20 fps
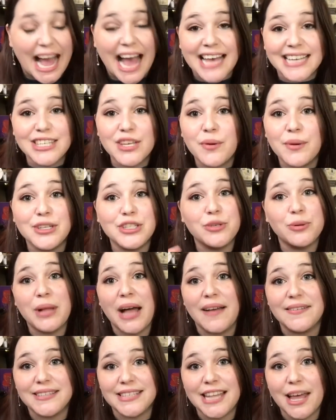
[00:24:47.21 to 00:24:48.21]
As always, you'll
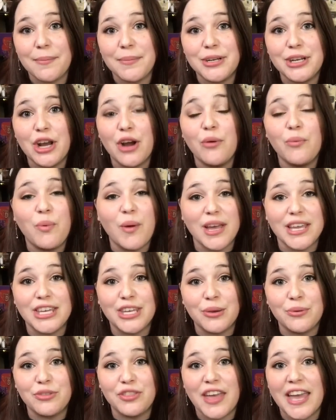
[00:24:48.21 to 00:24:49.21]
have to let me know what
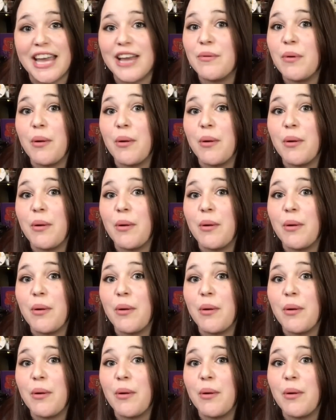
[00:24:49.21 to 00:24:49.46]
you think.